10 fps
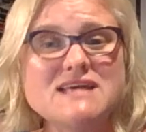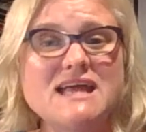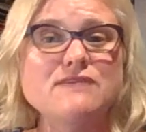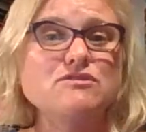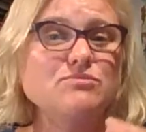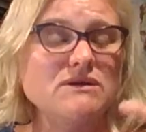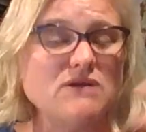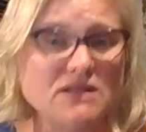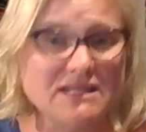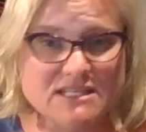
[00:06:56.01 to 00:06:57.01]
and if you bring
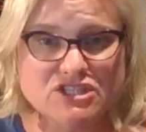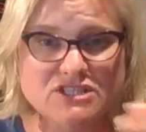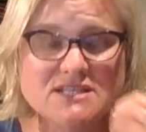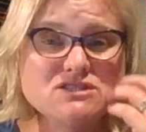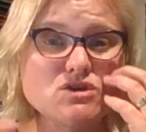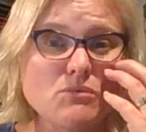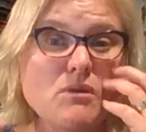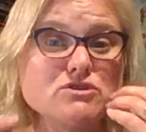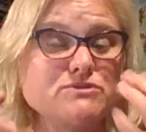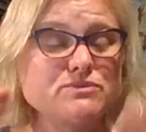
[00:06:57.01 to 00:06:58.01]
clinicians or
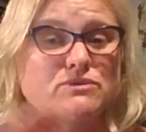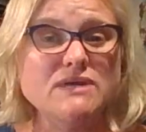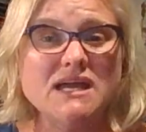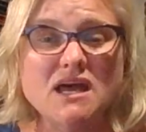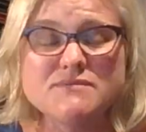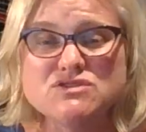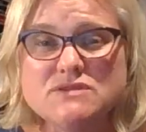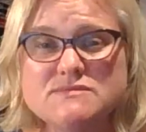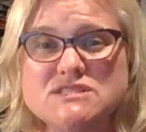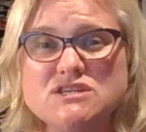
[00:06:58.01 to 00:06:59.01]
multiple income
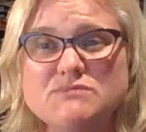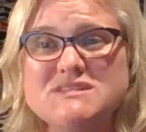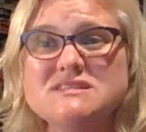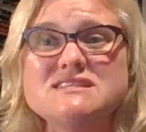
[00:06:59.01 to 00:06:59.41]
streams into your business,